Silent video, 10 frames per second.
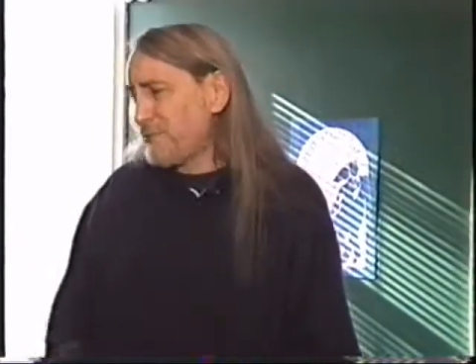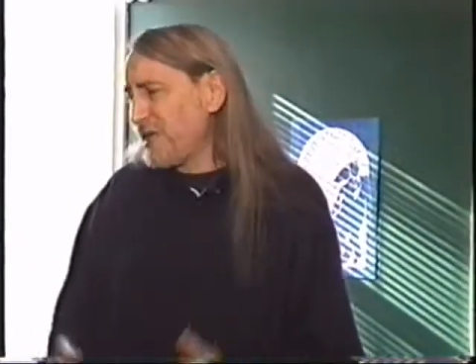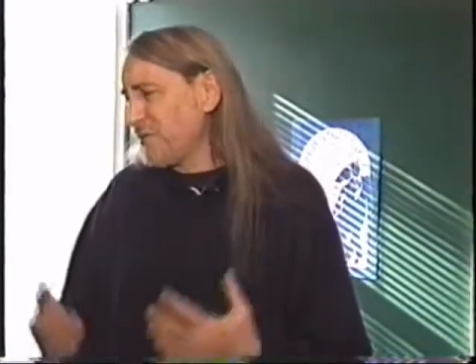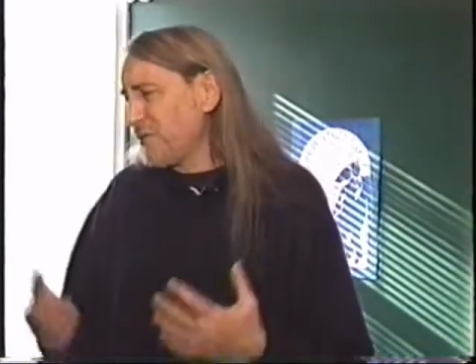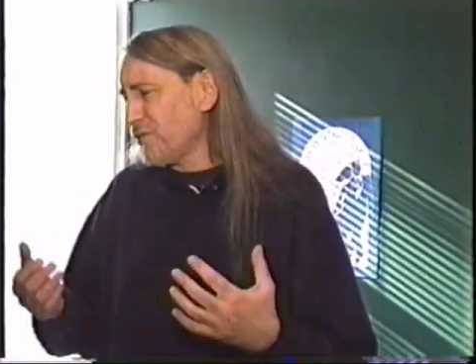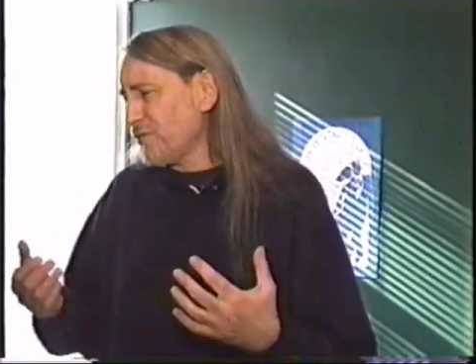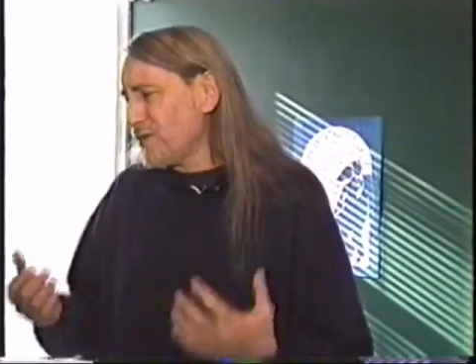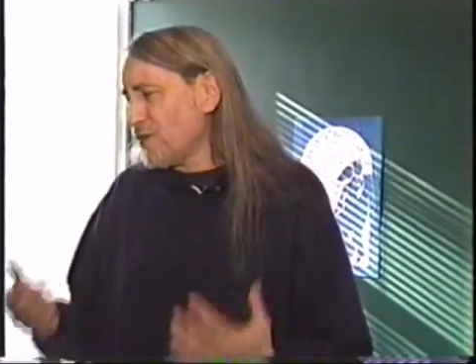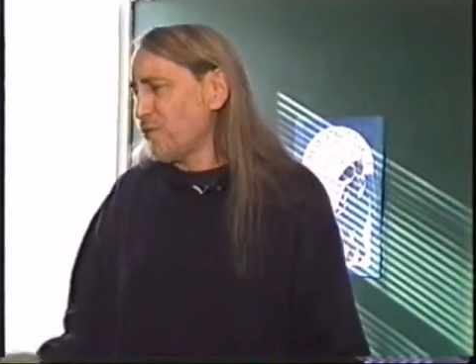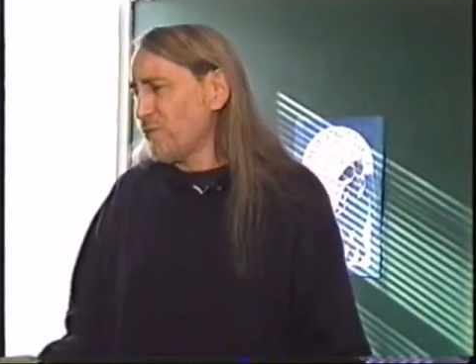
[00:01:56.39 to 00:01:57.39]
People who've
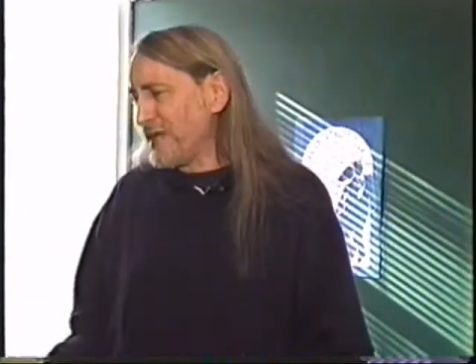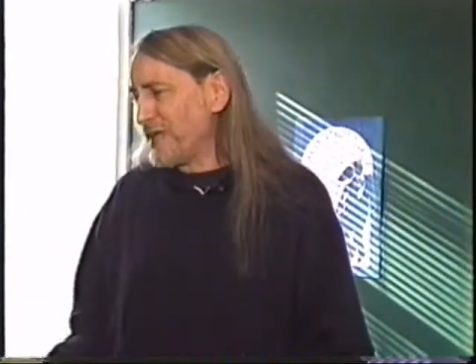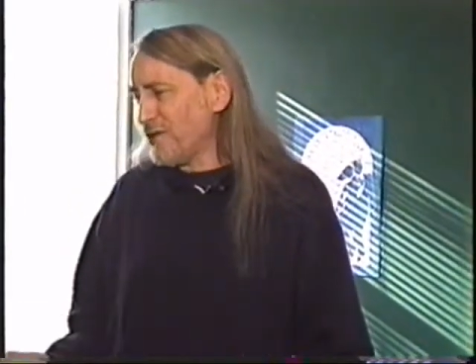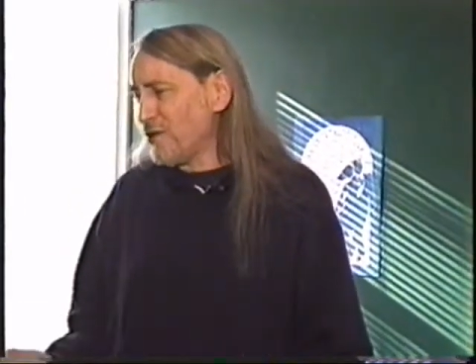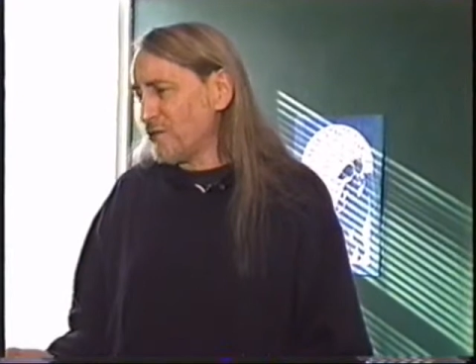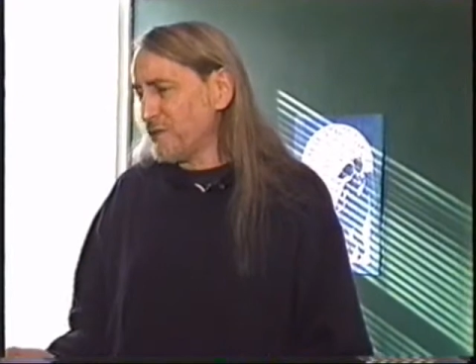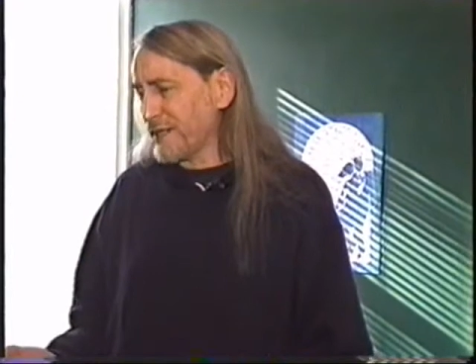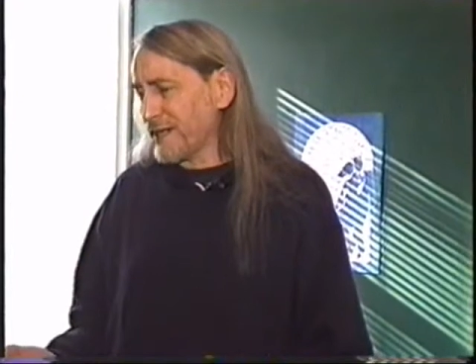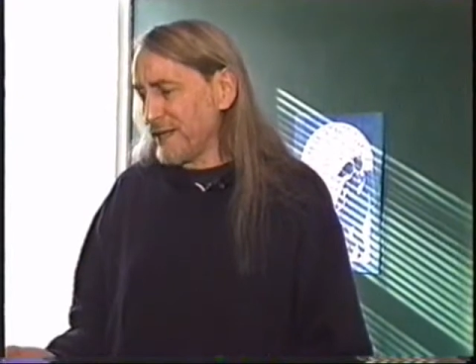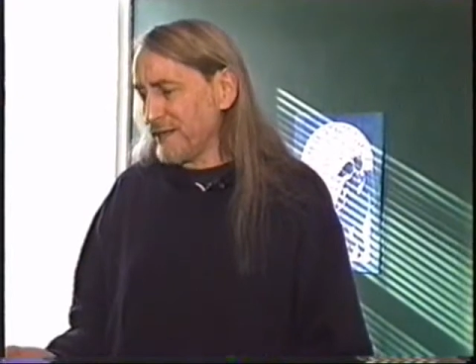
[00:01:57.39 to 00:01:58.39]
known me and known
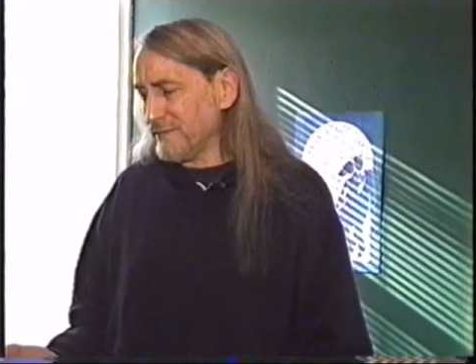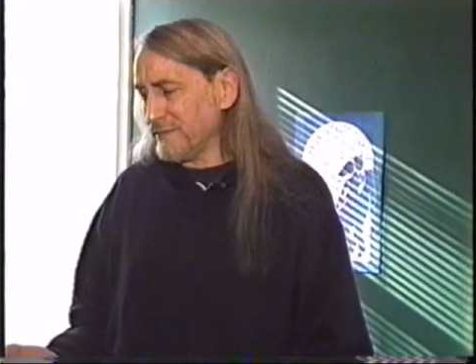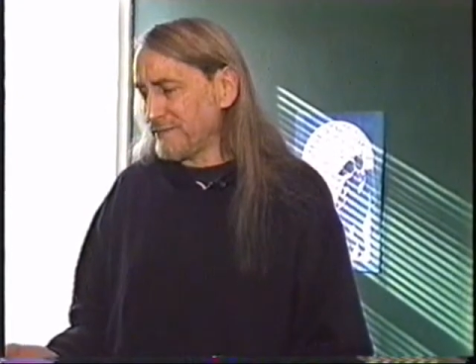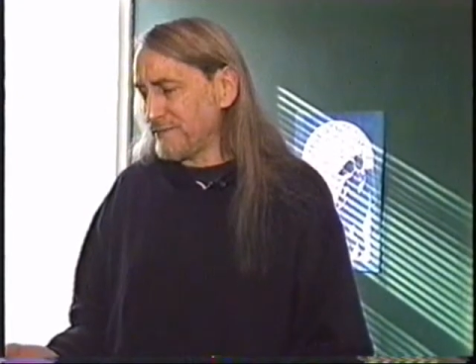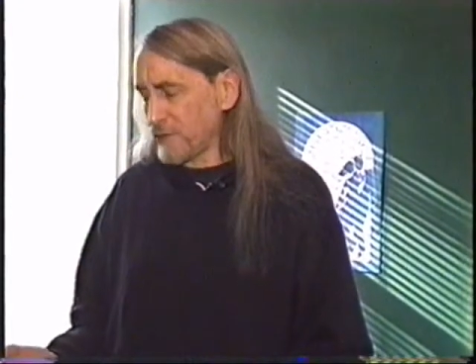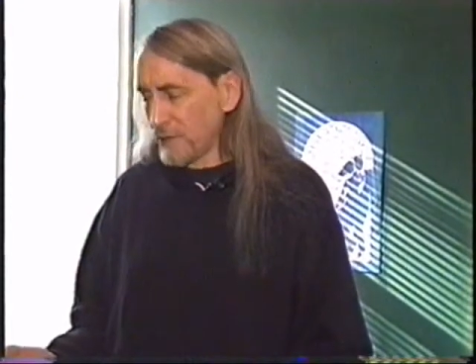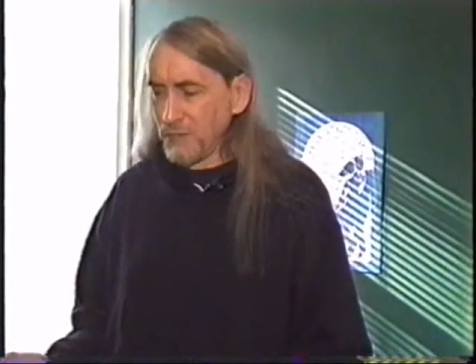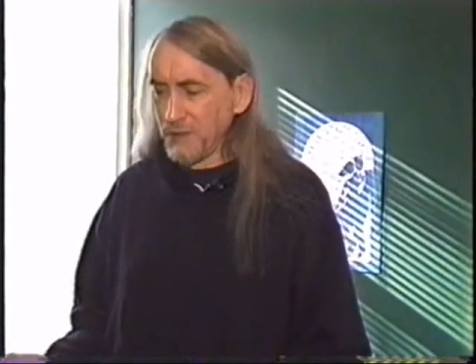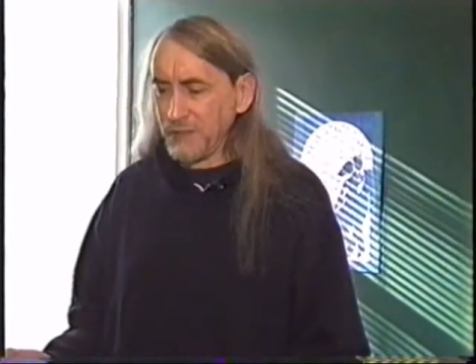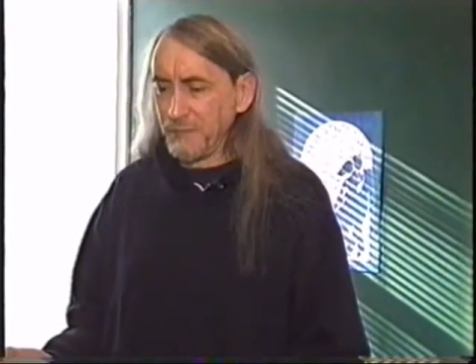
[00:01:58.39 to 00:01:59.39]
the kind of
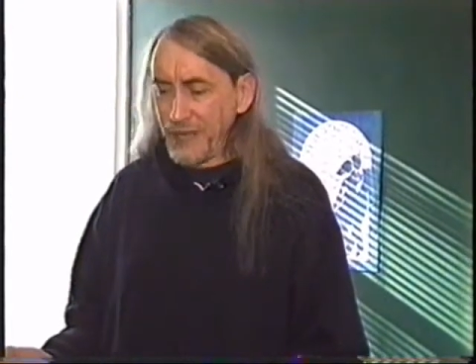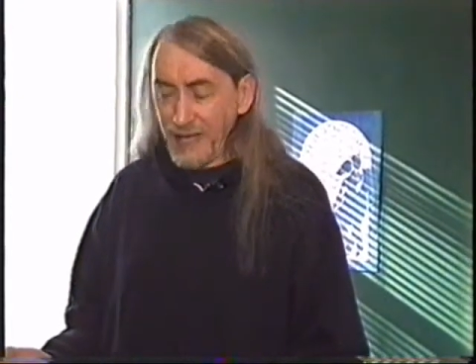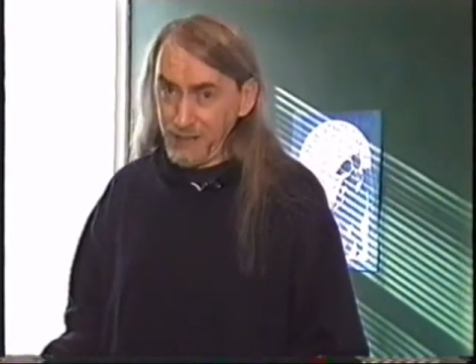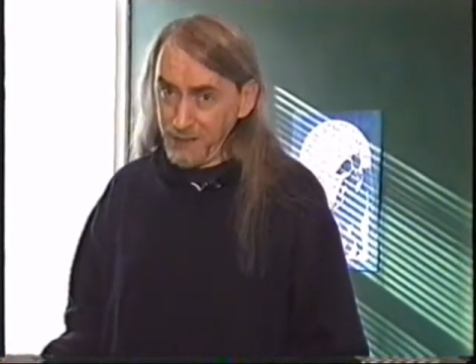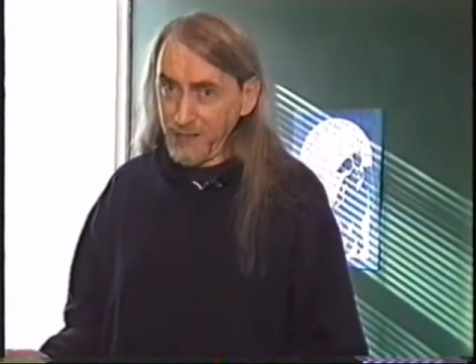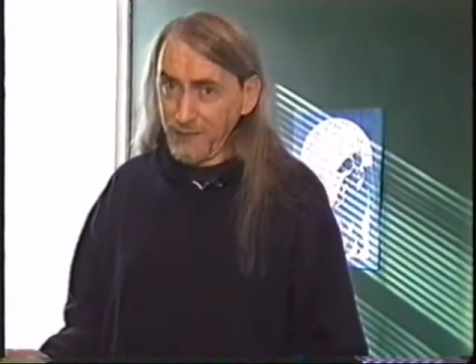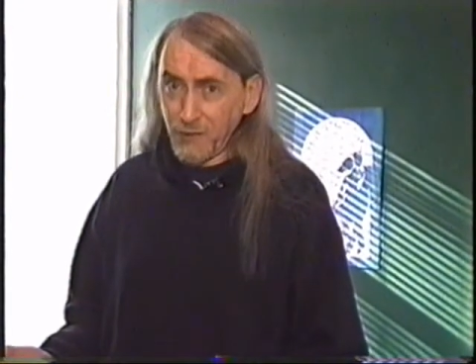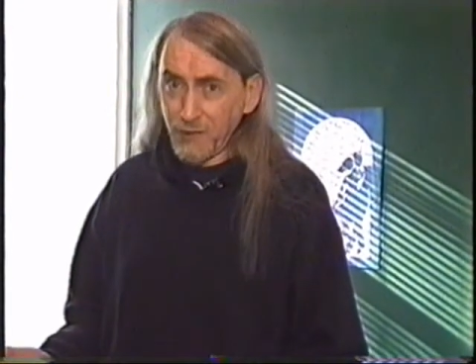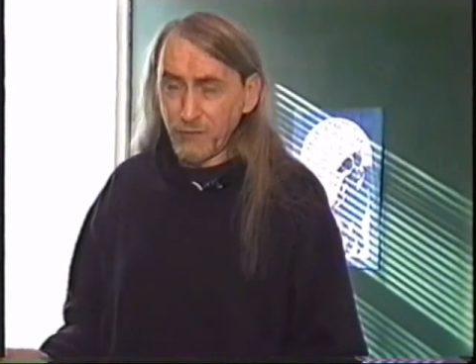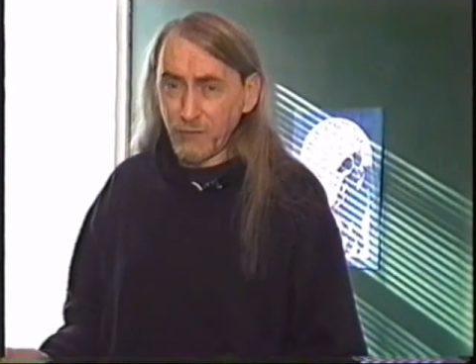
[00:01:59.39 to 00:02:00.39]
trouble and pain that
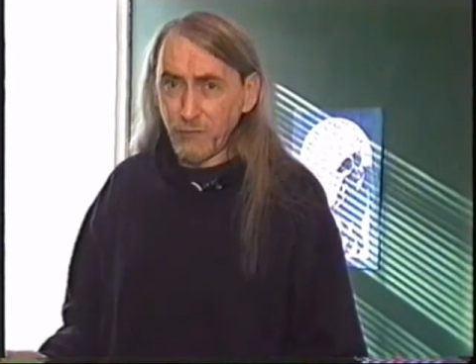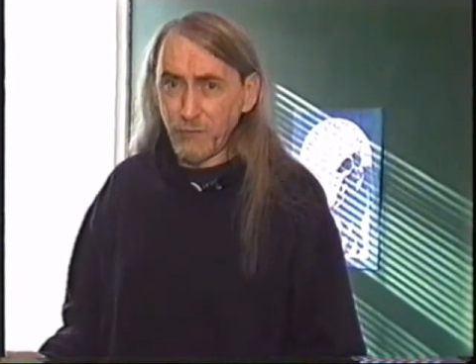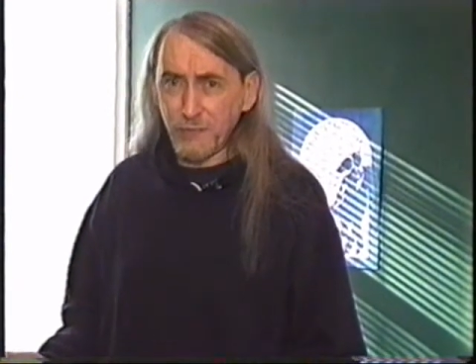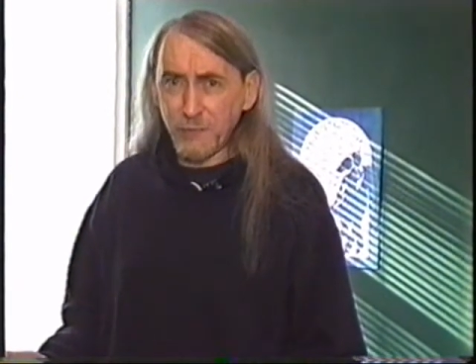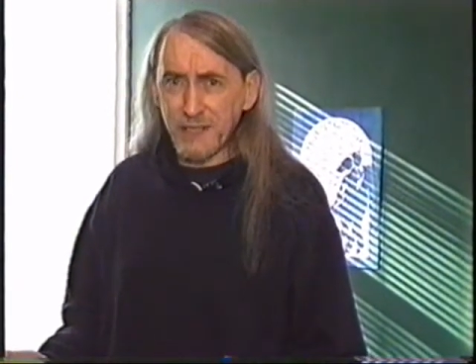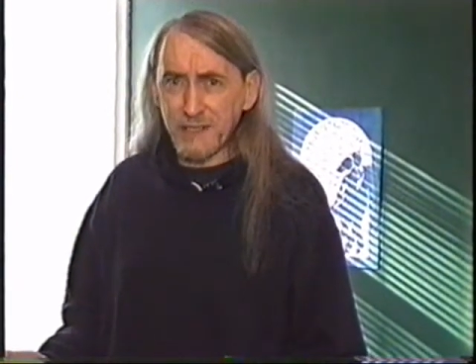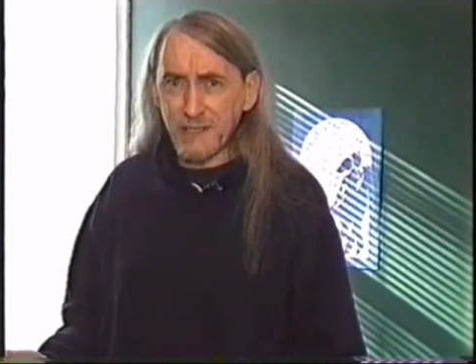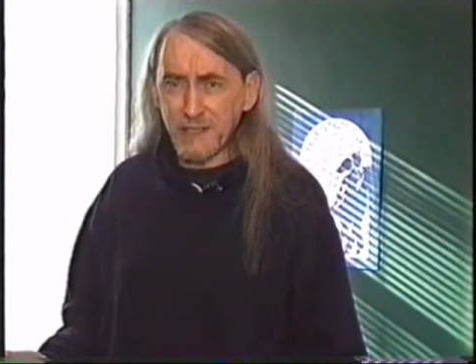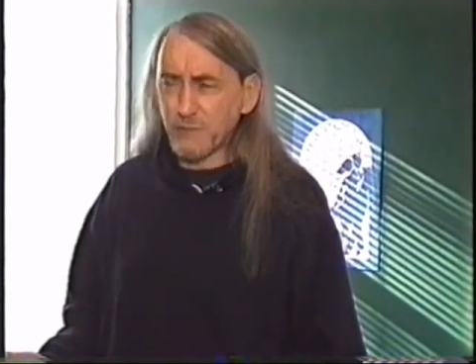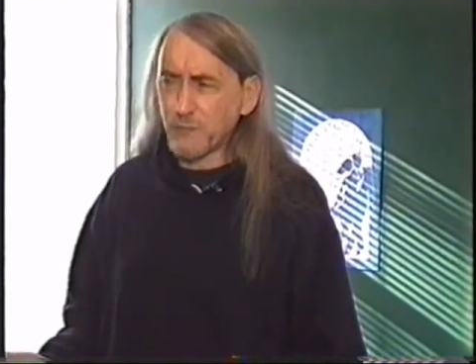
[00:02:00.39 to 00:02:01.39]
I've gone through with my
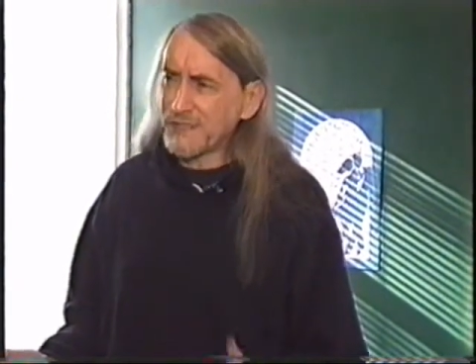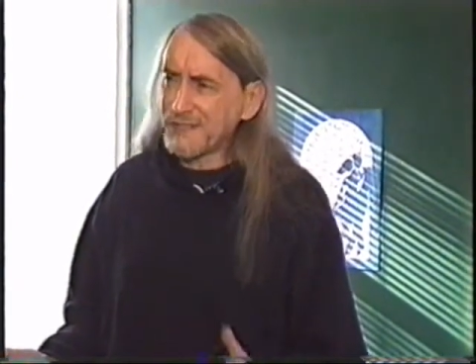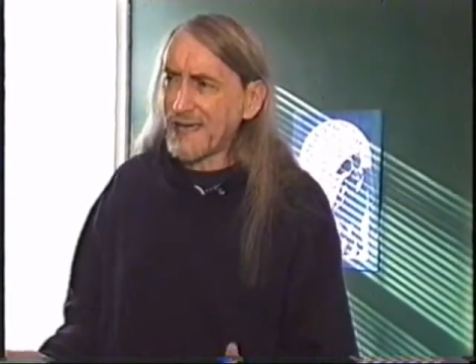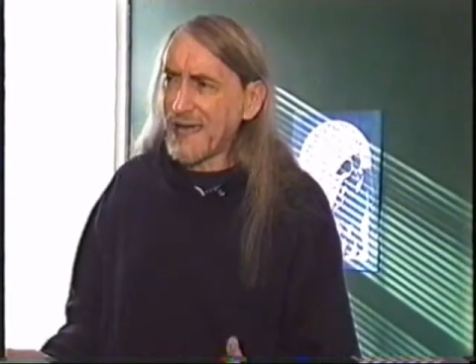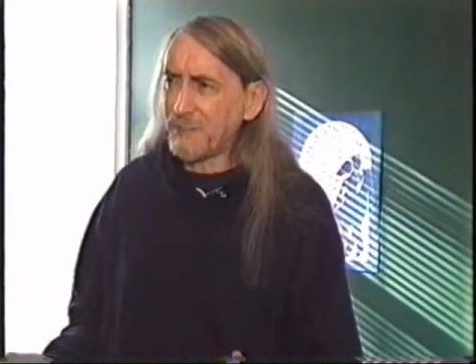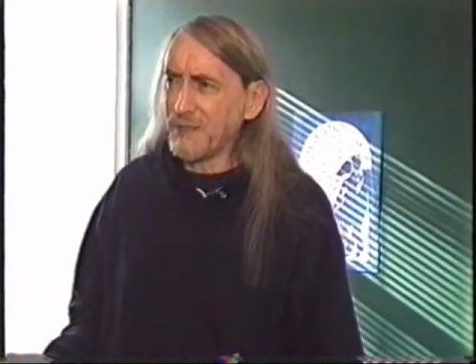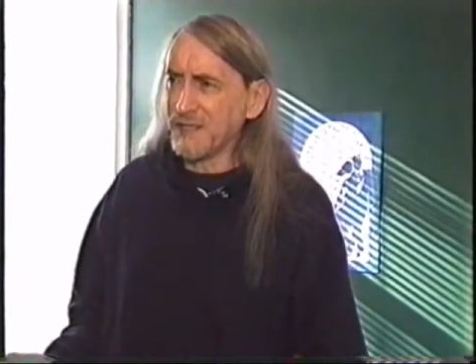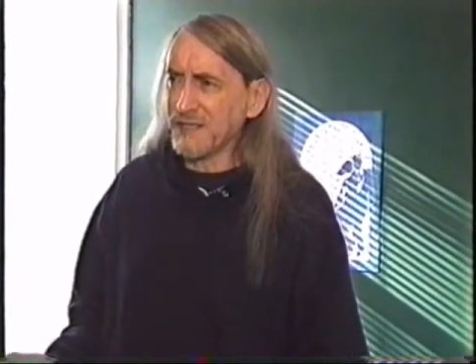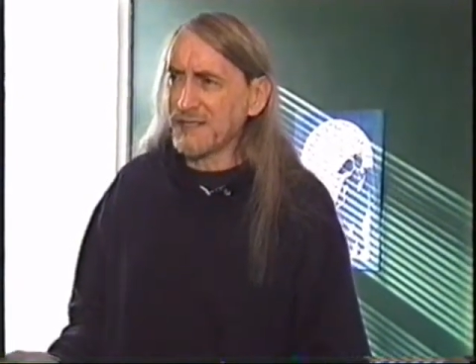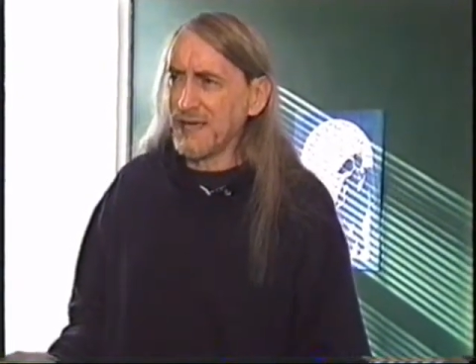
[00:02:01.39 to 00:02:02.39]
teeth will stop
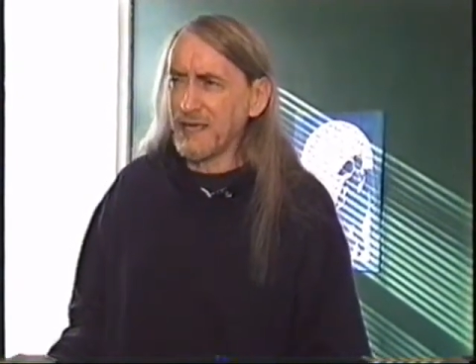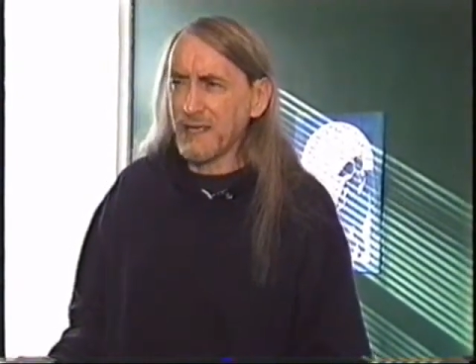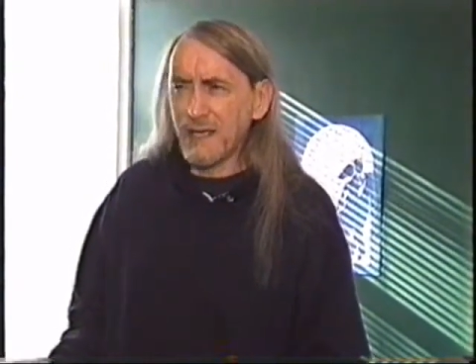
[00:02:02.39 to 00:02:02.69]
and they'll say,